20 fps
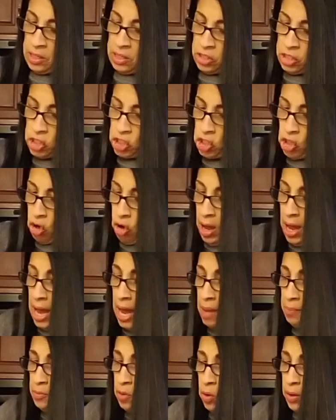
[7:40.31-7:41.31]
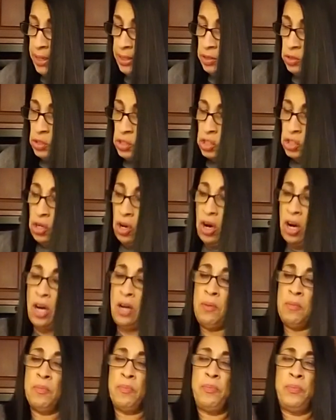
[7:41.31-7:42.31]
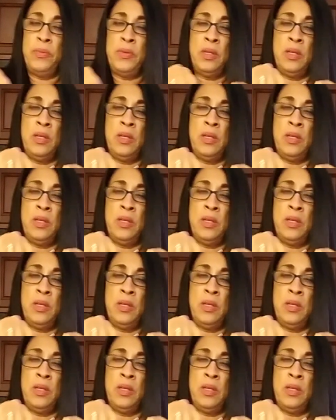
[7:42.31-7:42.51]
So I'm going to start